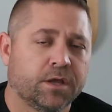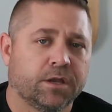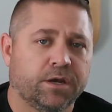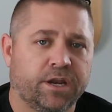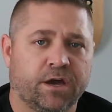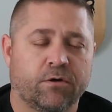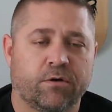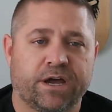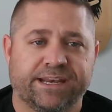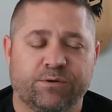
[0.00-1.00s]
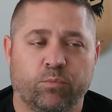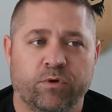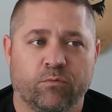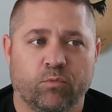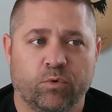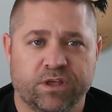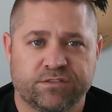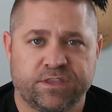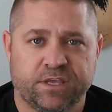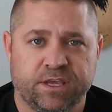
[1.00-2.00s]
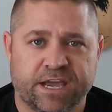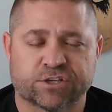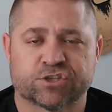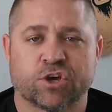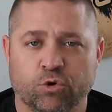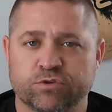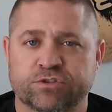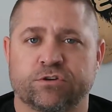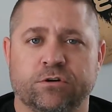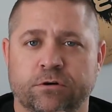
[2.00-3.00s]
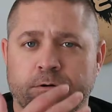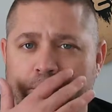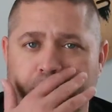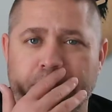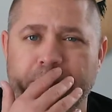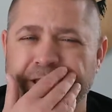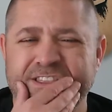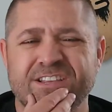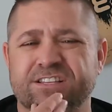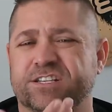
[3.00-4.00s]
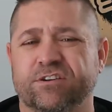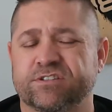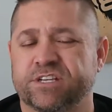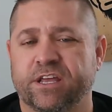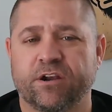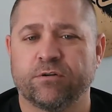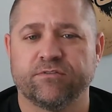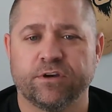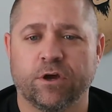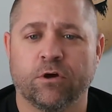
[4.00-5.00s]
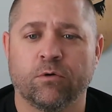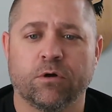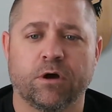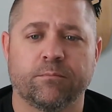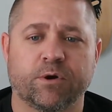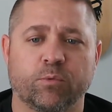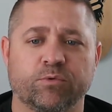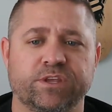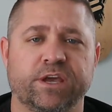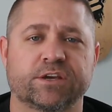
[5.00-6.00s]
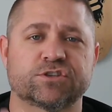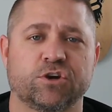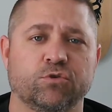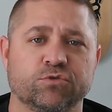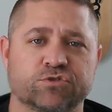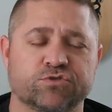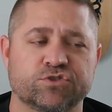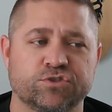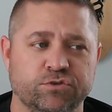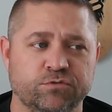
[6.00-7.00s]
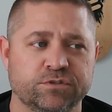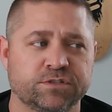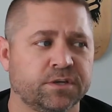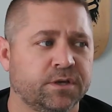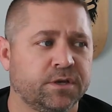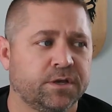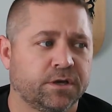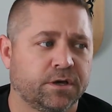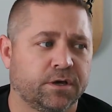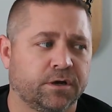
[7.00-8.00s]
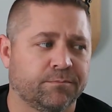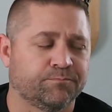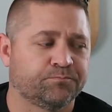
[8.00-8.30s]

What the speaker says: Now I went with the Xcoser. I think that's how you say it. I don't even know. But I went with the Xcoser suit, um,